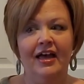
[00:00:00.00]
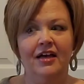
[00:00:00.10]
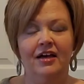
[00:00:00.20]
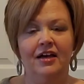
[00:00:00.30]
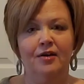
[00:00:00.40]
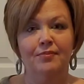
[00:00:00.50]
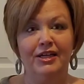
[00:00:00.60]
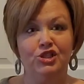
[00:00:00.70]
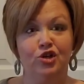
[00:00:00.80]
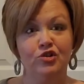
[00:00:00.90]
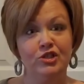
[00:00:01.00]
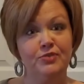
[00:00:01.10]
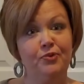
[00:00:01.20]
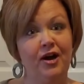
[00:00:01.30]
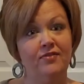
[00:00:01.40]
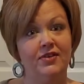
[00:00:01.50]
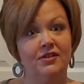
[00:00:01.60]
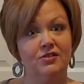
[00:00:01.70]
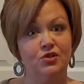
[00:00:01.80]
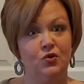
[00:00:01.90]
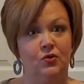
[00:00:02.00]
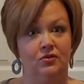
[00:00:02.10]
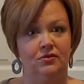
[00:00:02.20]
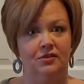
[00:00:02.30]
my church's private school.